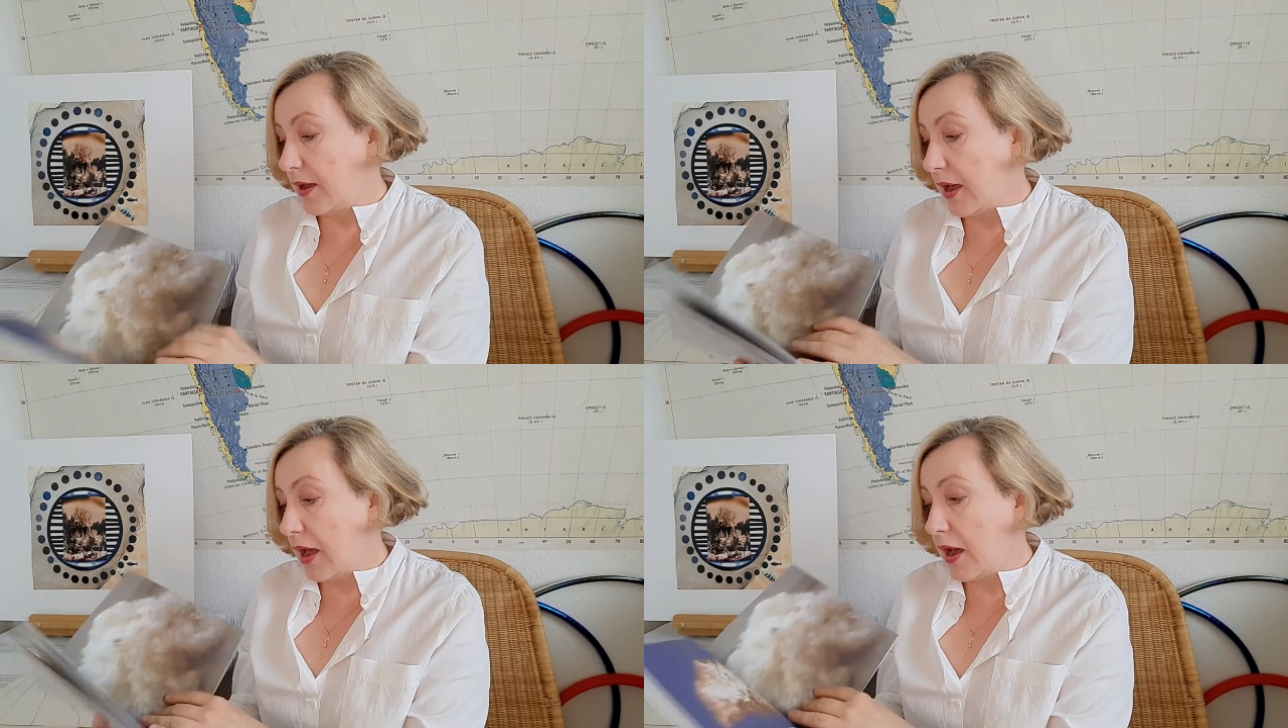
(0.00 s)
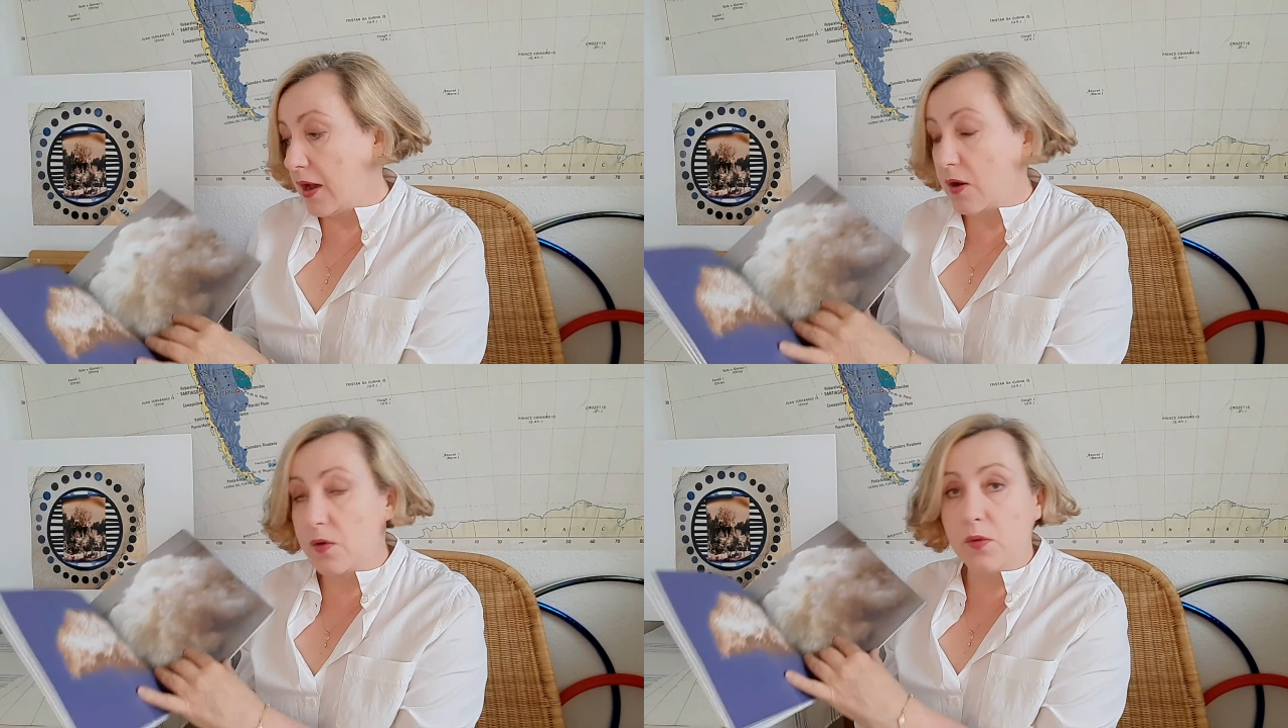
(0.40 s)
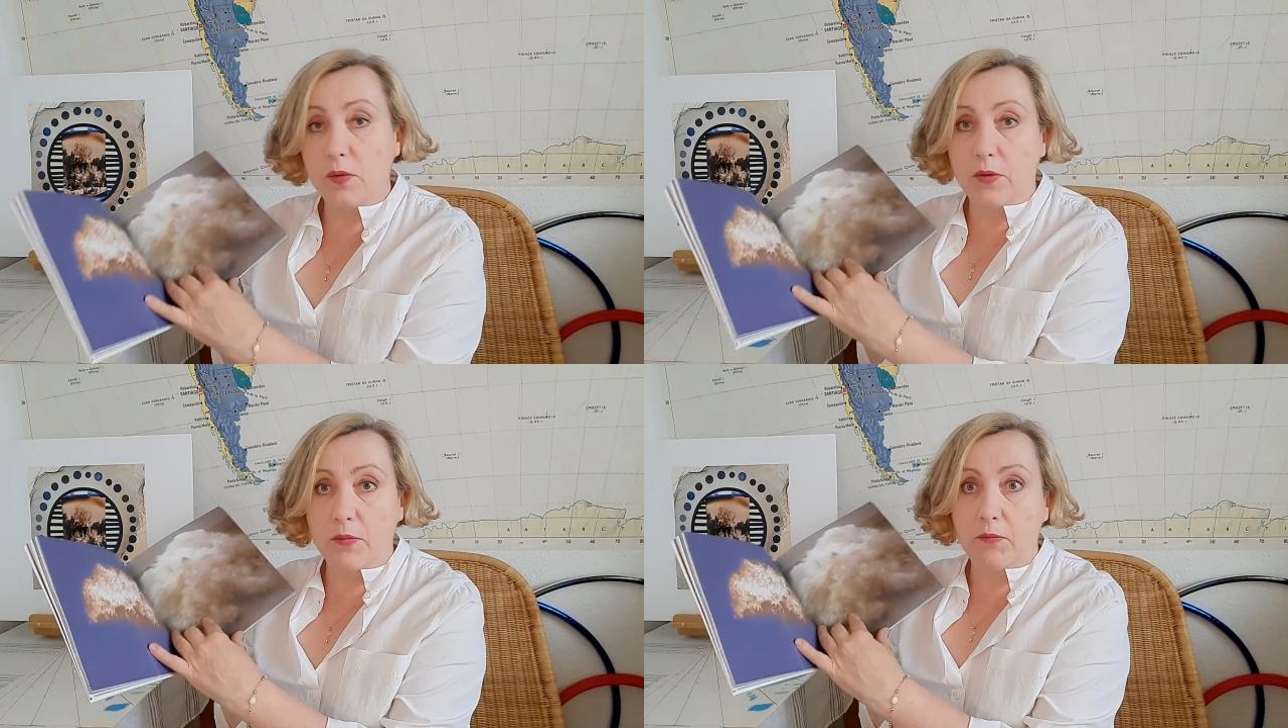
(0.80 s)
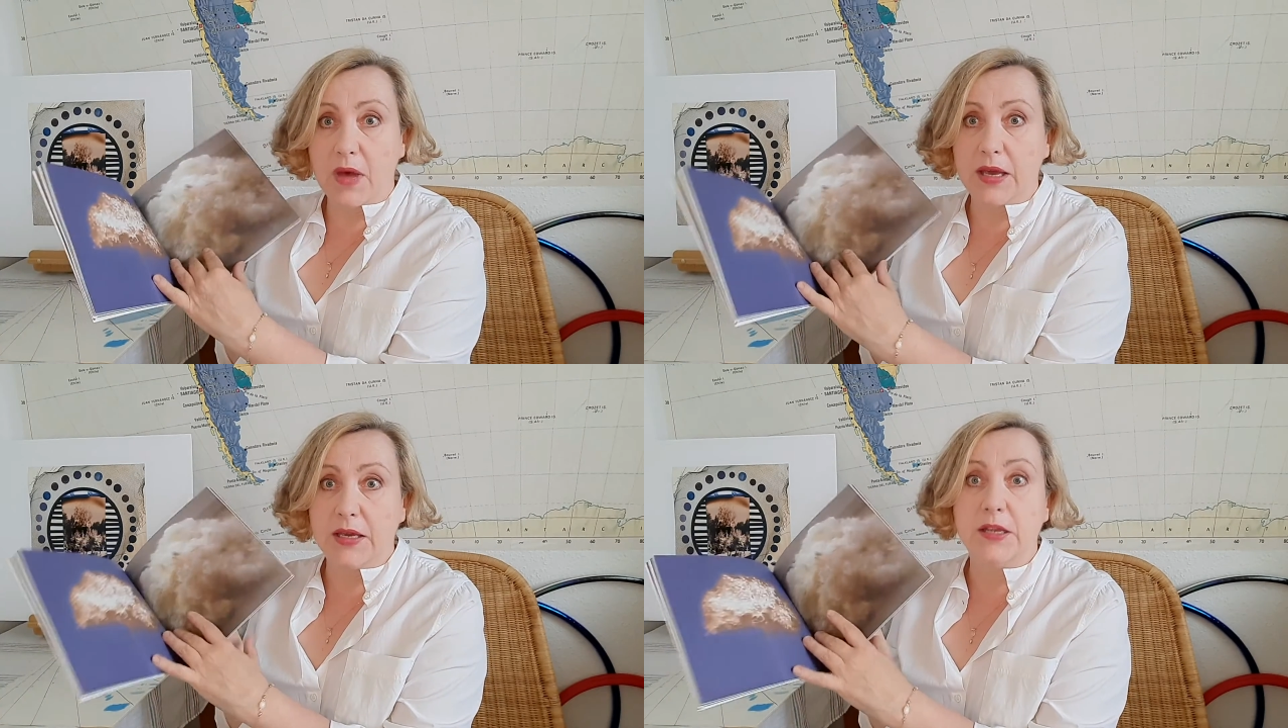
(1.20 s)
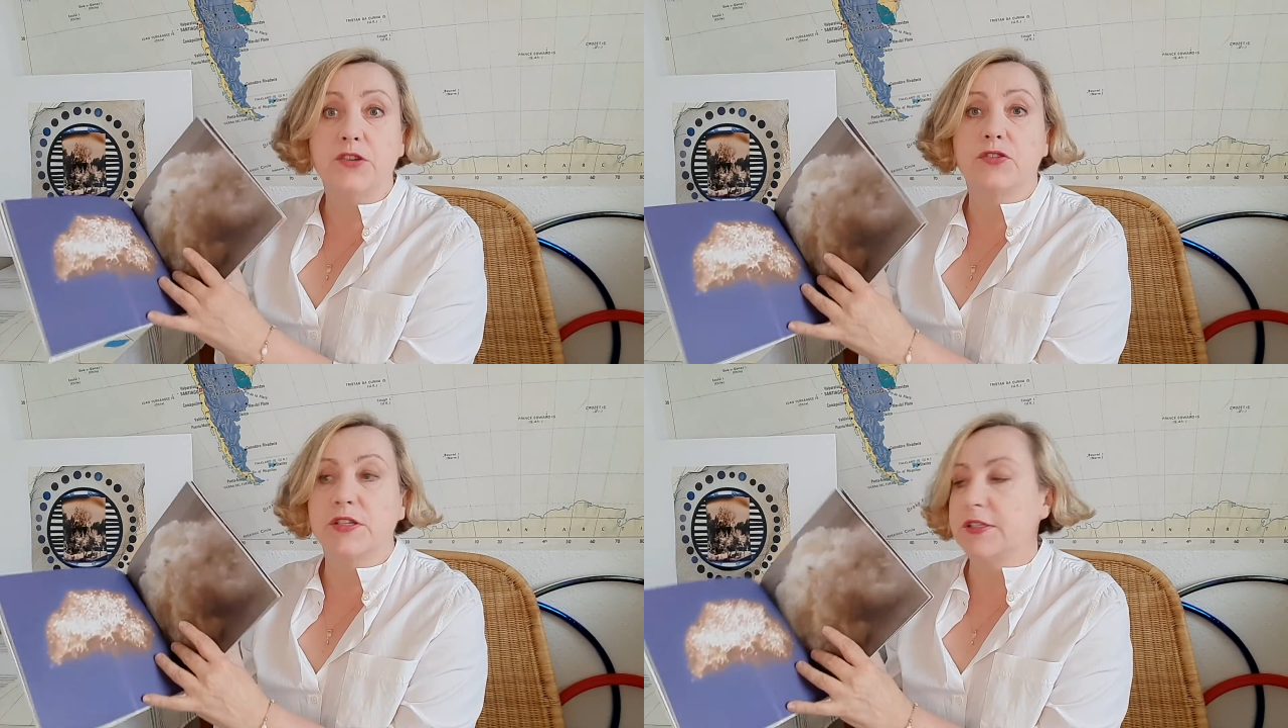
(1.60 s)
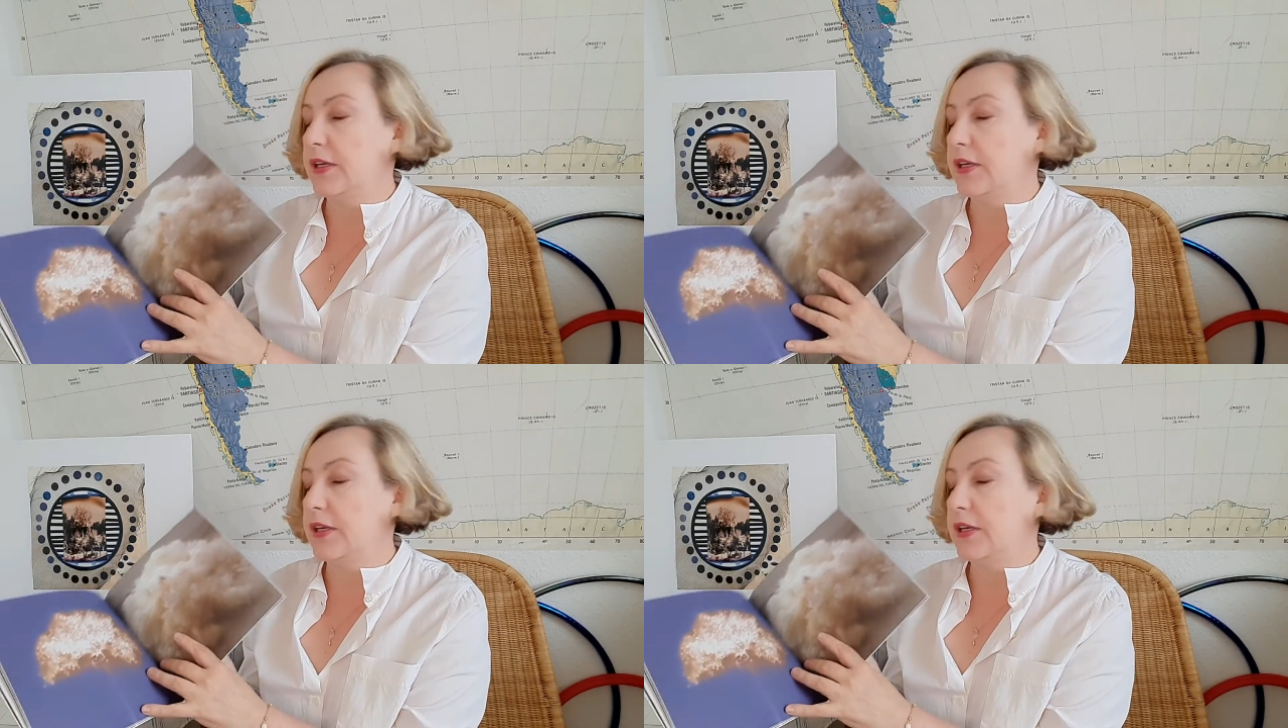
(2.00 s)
how my interest